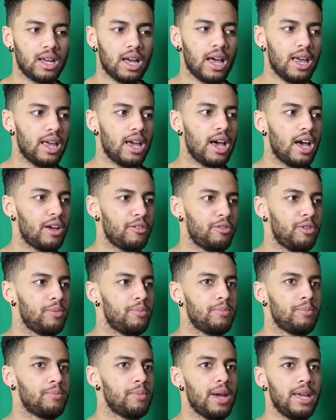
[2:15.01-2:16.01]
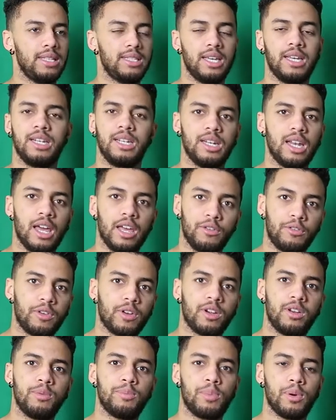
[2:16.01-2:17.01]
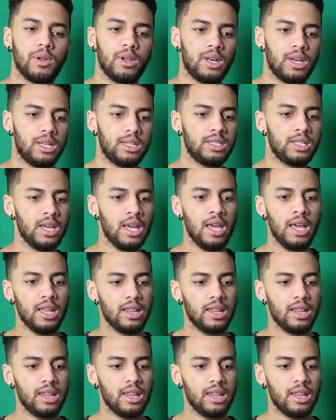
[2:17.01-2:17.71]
I have in my daily life here in Poland.